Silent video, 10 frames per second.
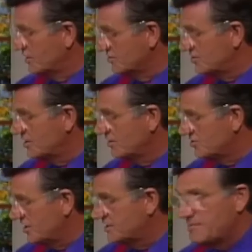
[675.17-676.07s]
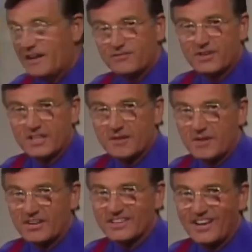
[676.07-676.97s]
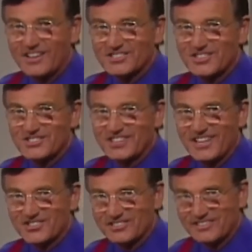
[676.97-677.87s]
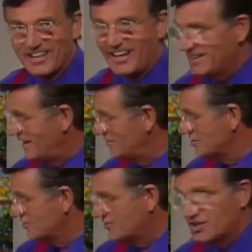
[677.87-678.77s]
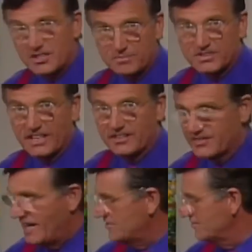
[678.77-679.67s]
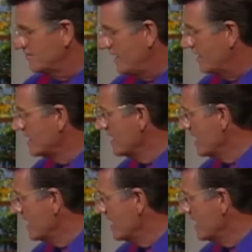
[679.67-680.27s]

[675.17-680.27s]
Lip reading: can still just about fit the American Heart Association guideline, which is 30% of calories from fat.